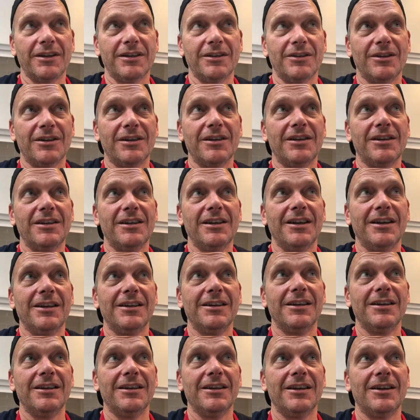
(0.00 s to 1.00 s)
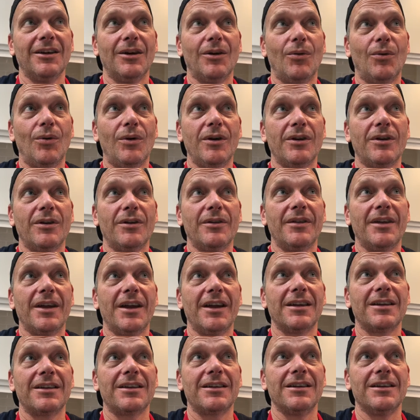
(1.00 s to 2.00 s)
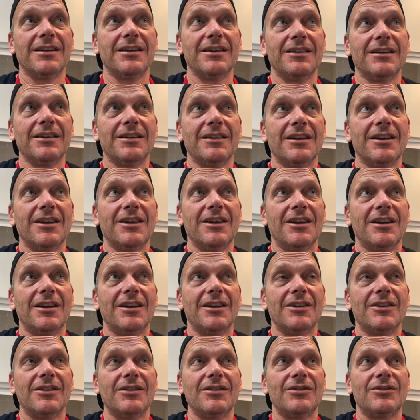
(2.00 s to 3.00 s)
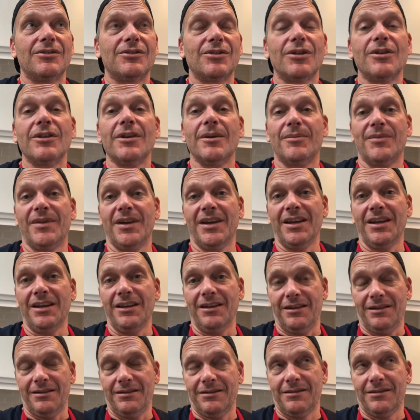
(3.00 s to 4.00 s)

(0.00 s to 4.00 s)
you're going to need an oil that can turn up the heat.